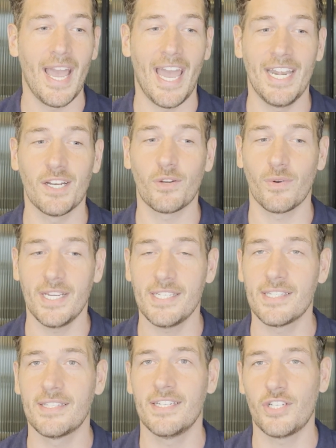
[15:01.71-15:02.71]
and
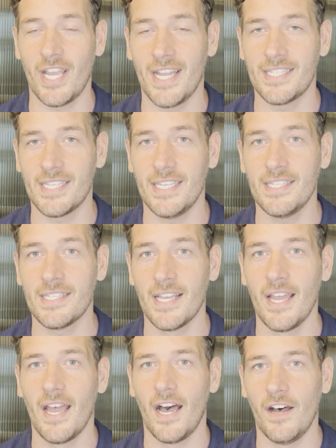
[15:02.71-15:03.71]
increase the chances
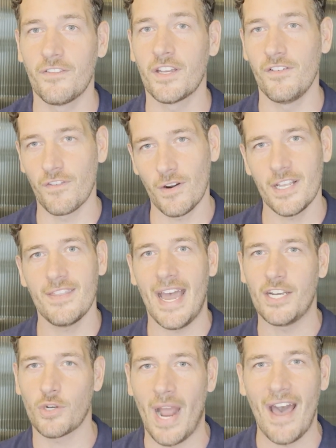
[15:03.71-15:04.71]
of converting that
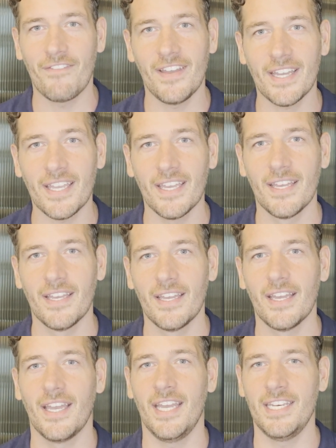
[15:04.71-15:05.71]
traffic
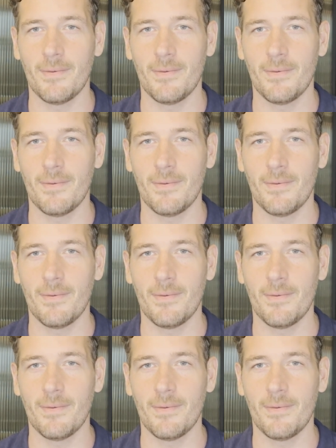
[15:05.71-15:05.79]
into